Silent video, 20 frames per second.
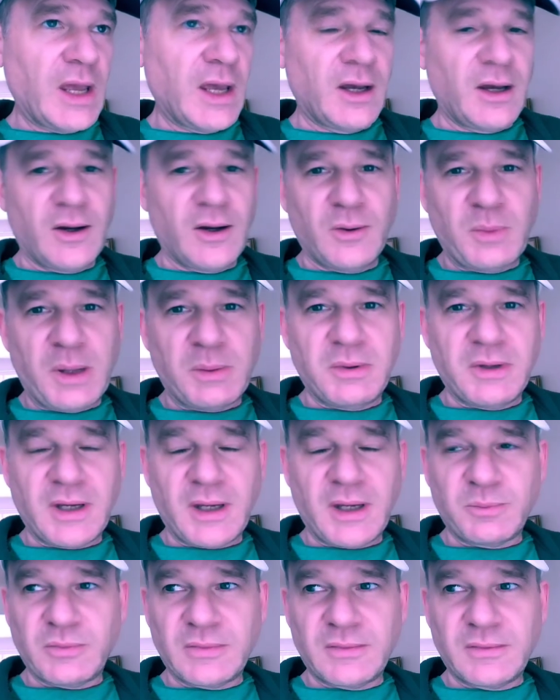
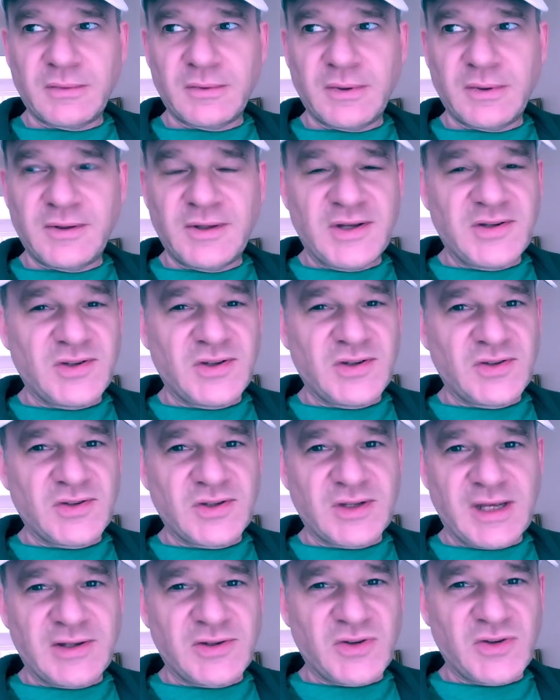
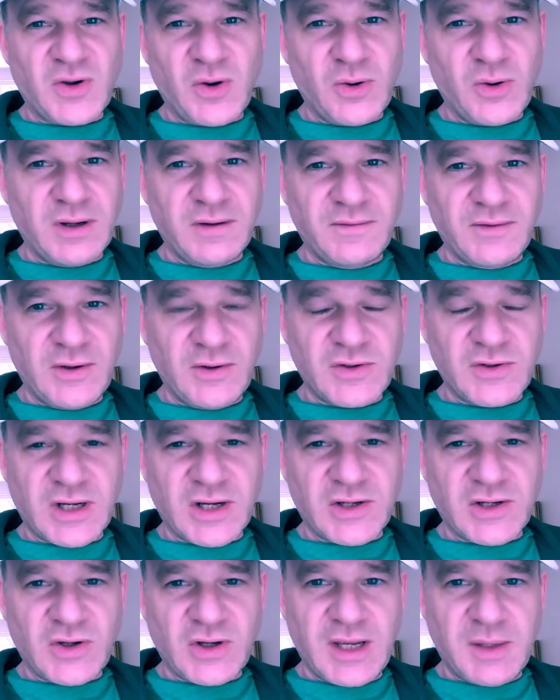it's so confusing
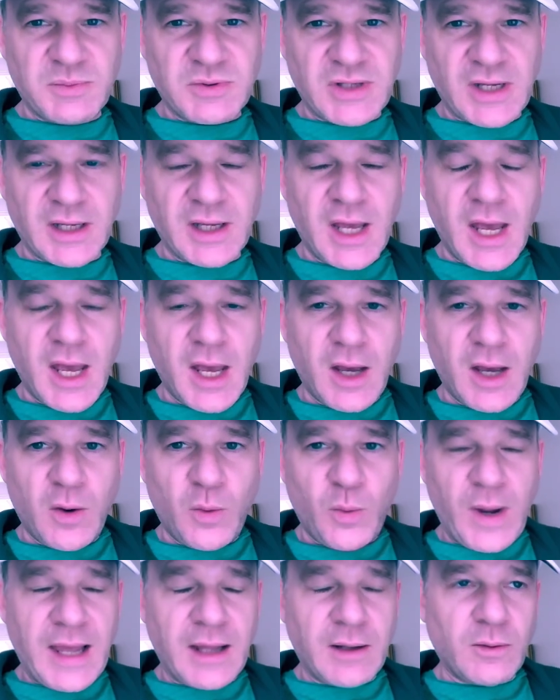because I keep saying,
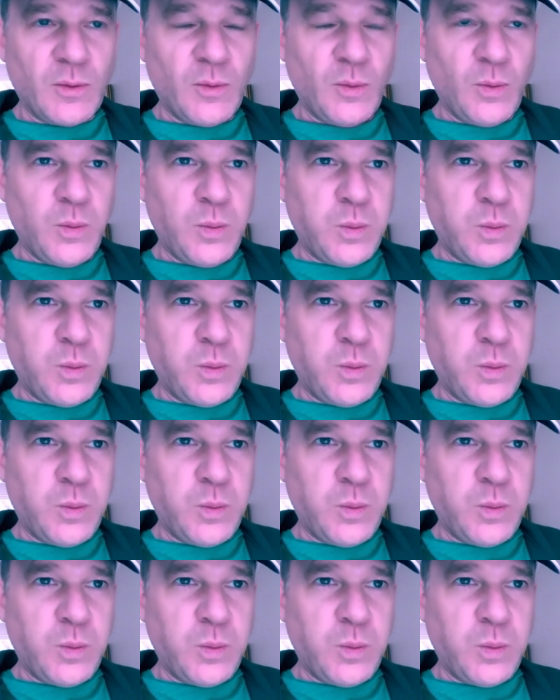well,